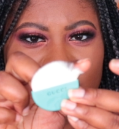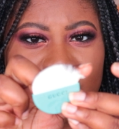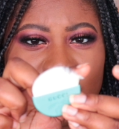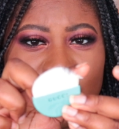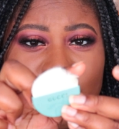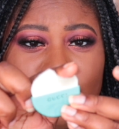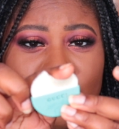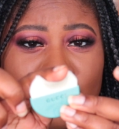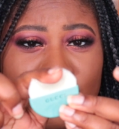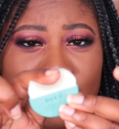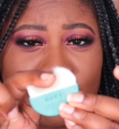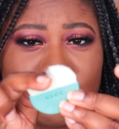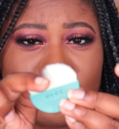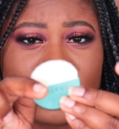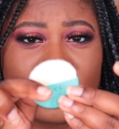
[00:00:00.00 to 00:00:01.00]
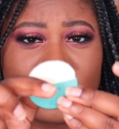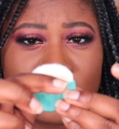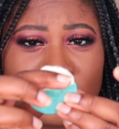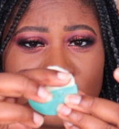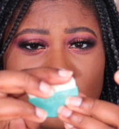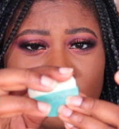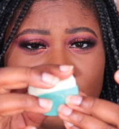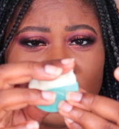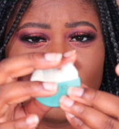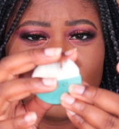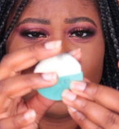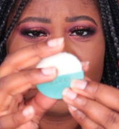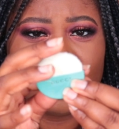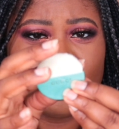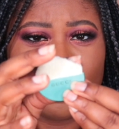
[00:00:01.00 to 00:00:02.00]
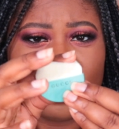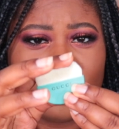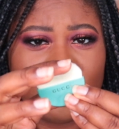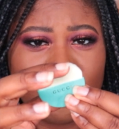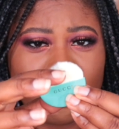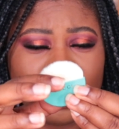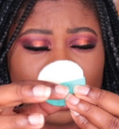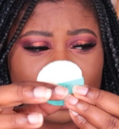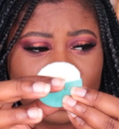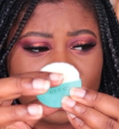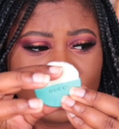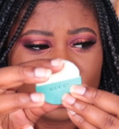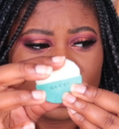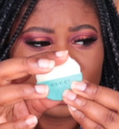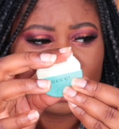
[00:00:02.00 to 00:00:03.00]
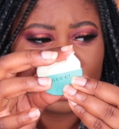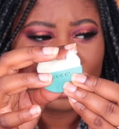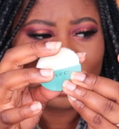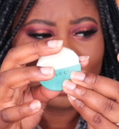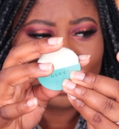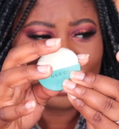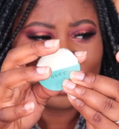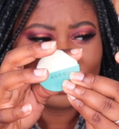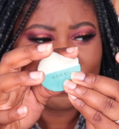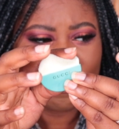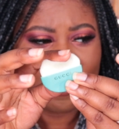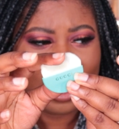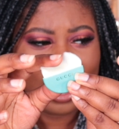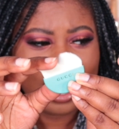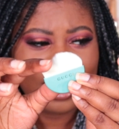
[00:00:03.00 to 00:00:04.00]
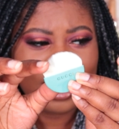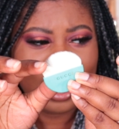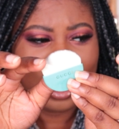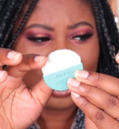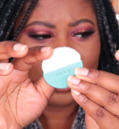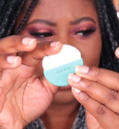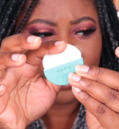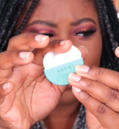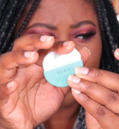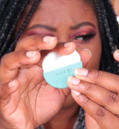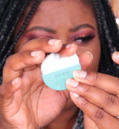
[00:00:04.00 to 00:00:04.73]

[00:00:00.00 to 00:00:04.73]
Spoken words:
Feels really soft. I don't know what the brush is made out of,